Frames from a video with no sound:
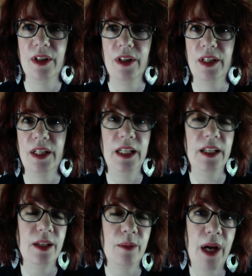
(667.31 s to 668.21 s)
the
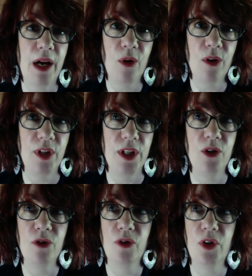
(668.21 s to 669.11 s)
healing power of the
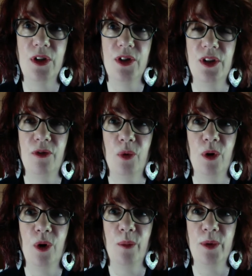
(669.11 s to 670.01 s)
universe if we're
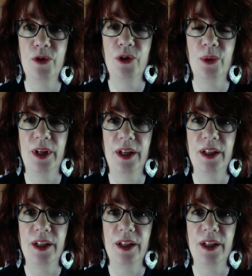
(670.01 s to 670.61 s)
open to it.